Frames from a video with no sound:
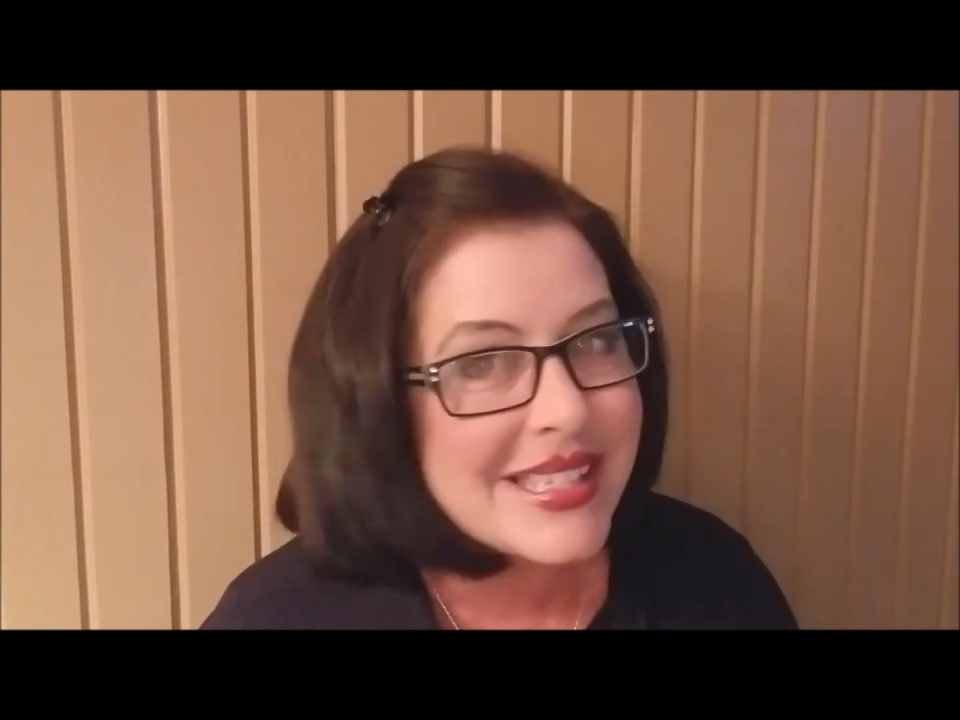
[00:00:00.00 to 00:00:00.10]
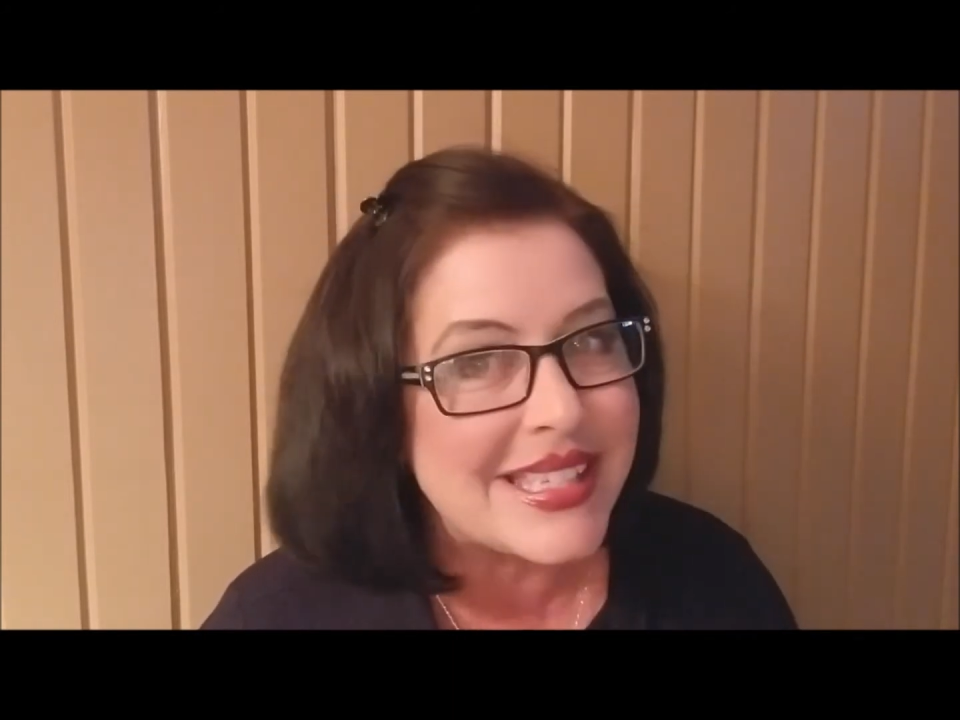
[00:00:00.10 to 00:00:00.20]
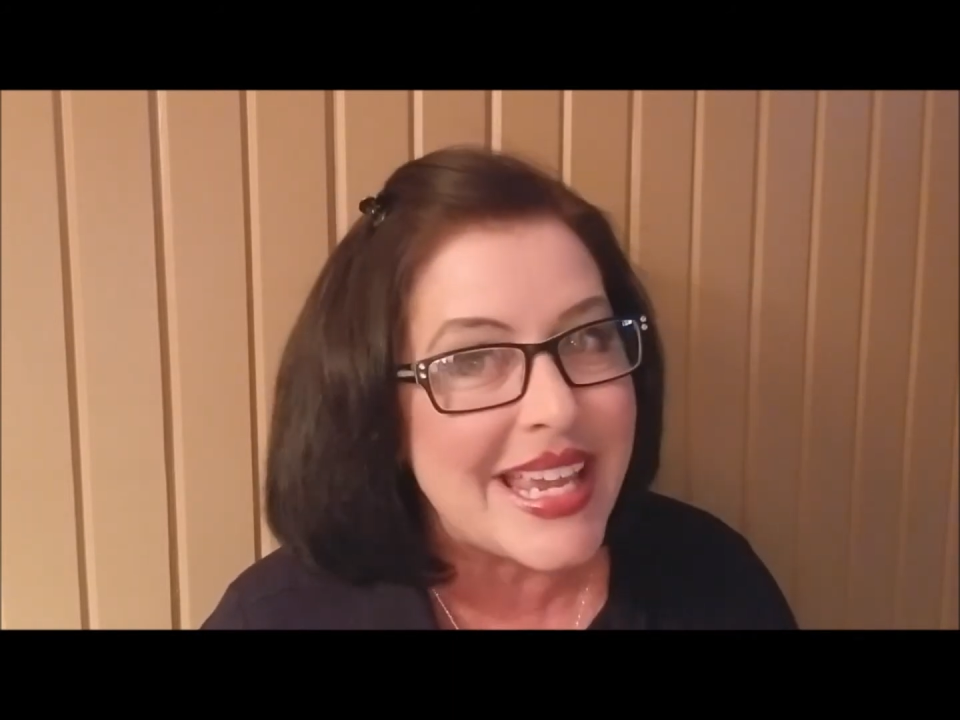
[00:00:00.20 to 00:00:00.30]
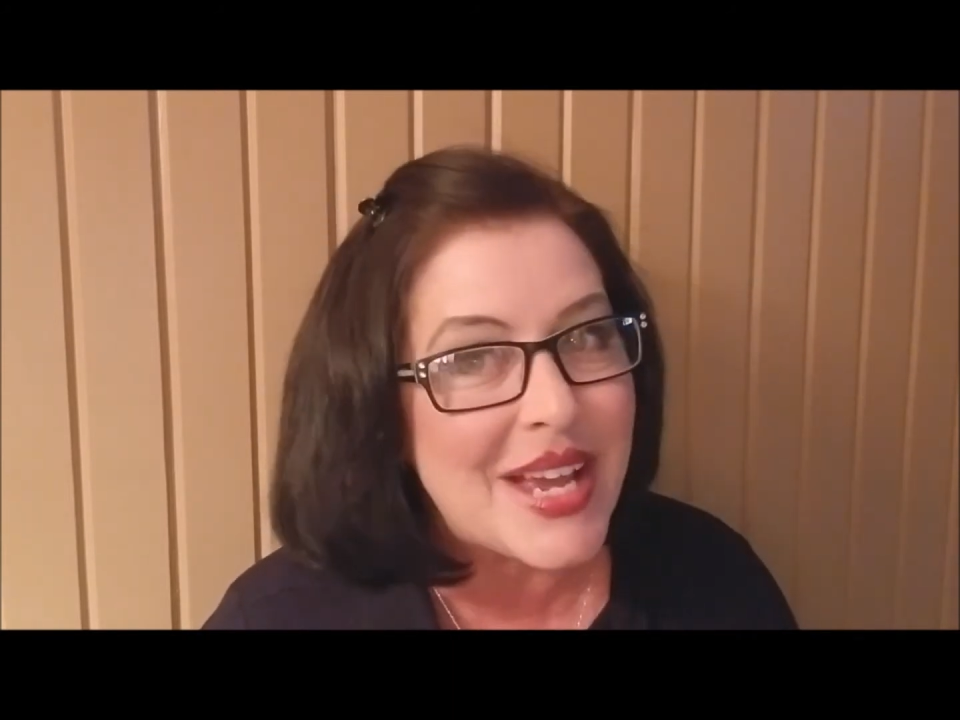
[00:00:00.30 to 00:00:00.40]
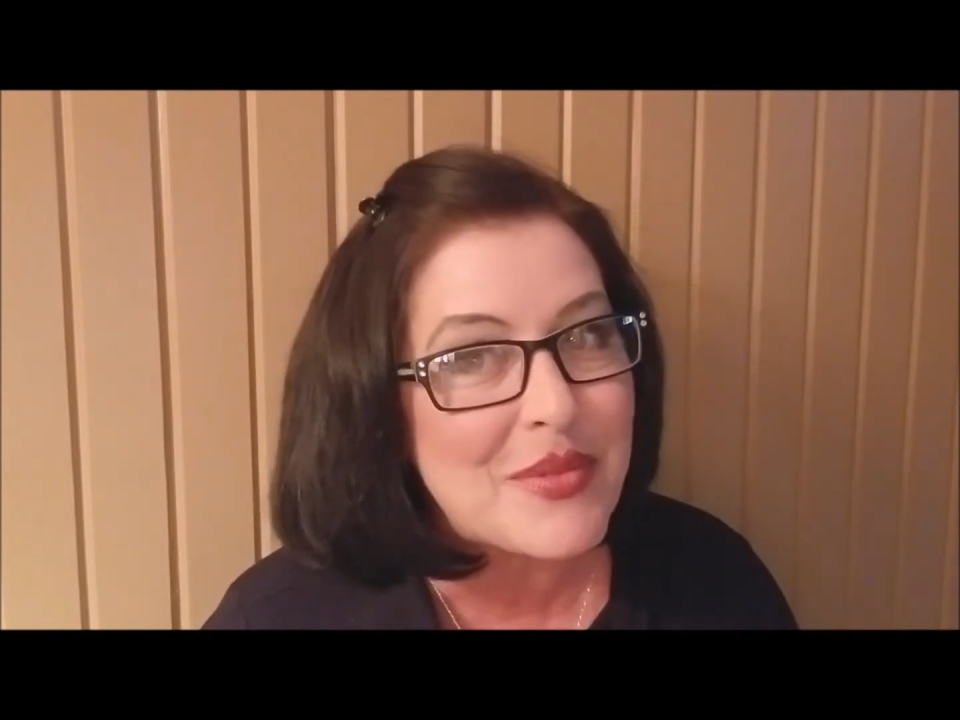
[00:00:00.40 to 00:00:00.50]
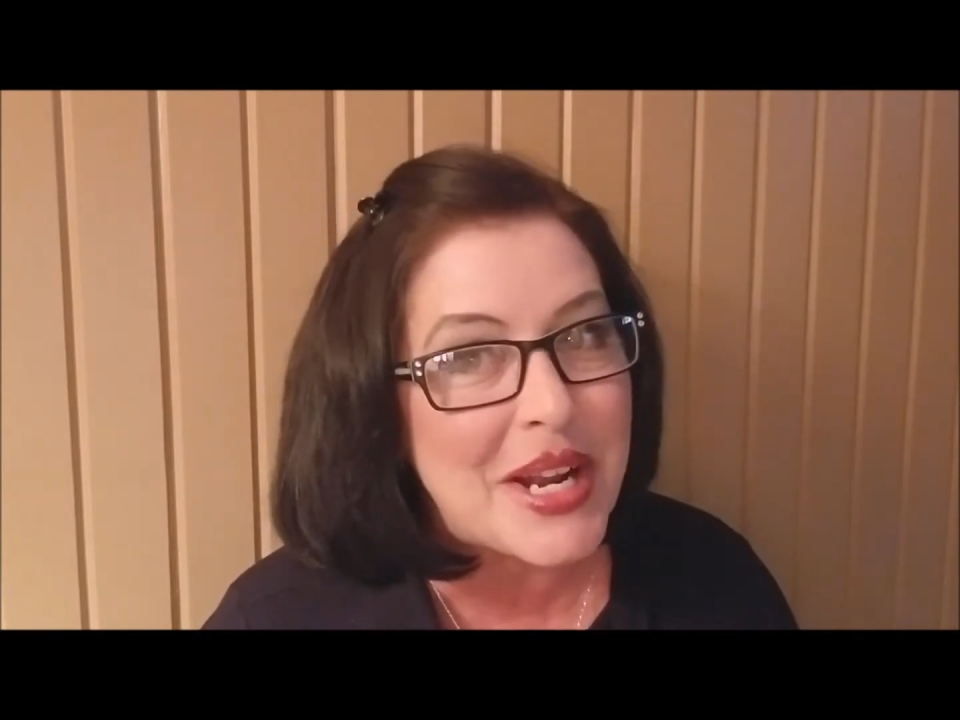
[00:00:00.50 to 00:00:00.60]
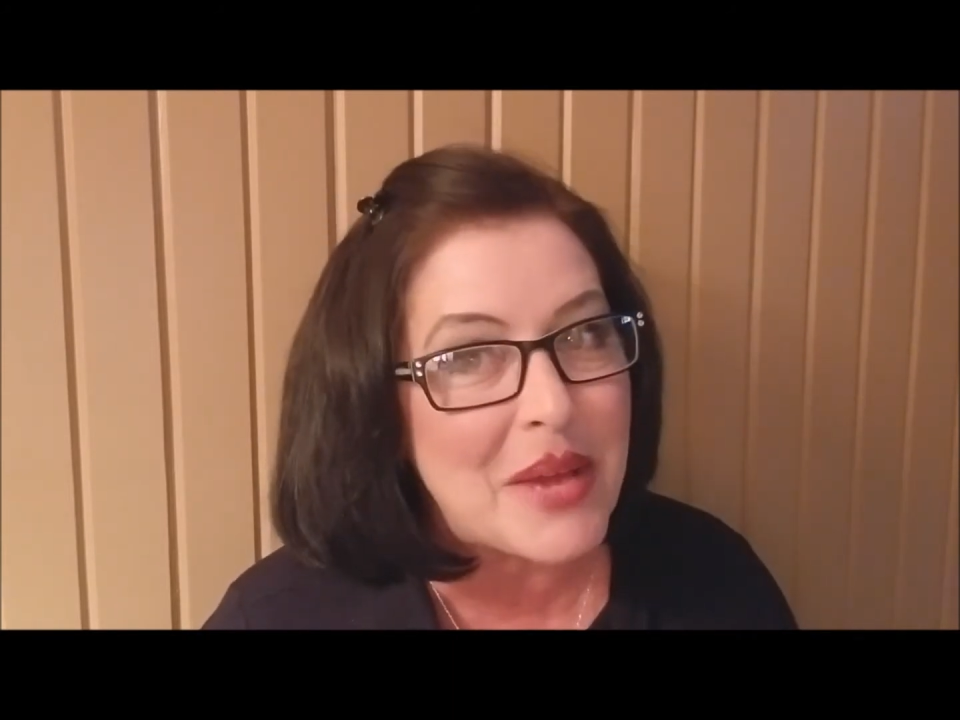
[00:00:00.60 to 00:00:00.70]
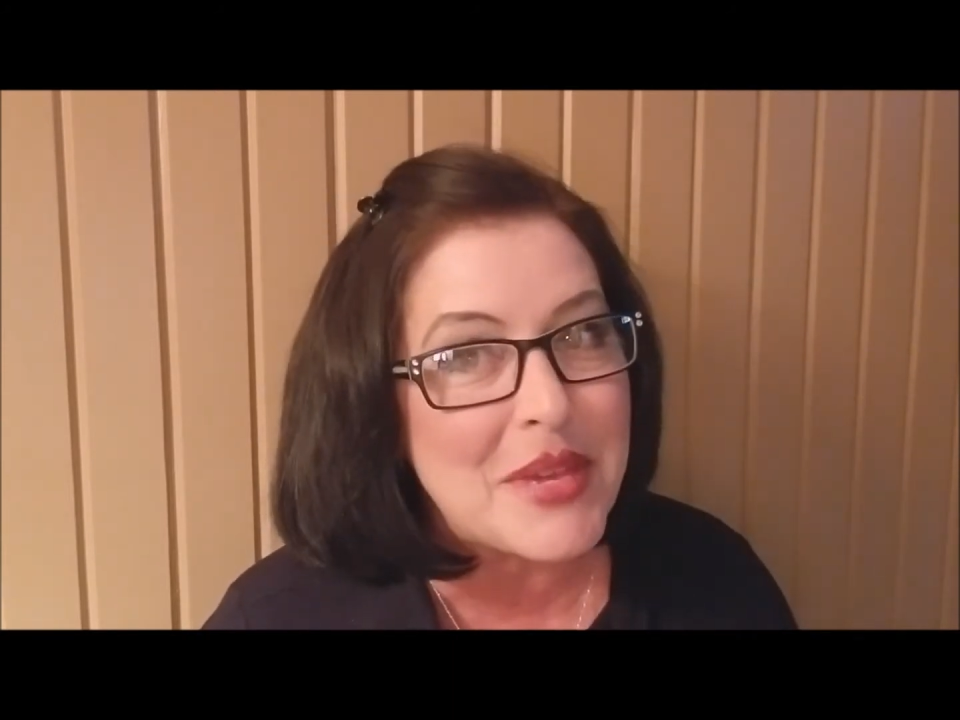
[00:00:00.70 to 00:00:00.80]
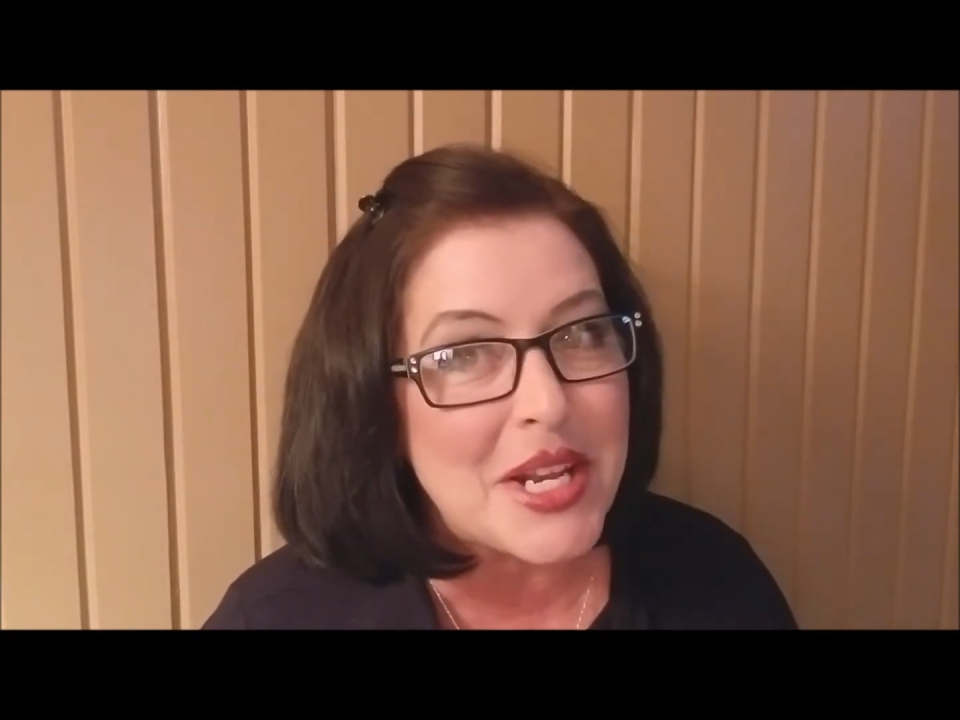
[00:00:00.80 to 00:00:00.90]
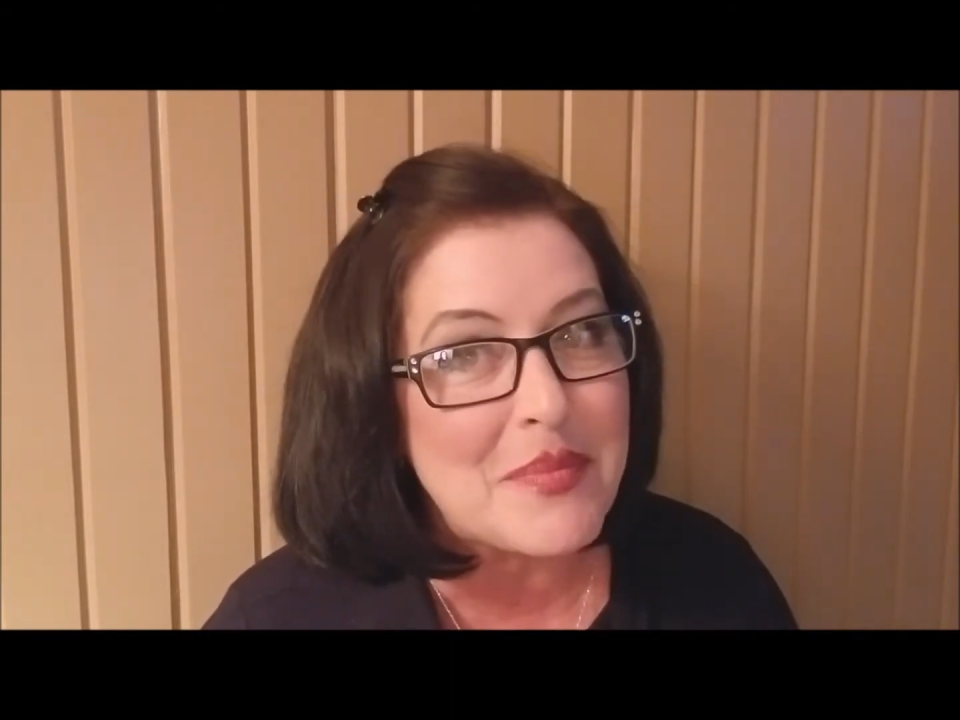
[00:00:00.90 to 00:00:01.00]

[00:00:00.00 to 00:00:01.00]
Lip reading: see it when I'm in a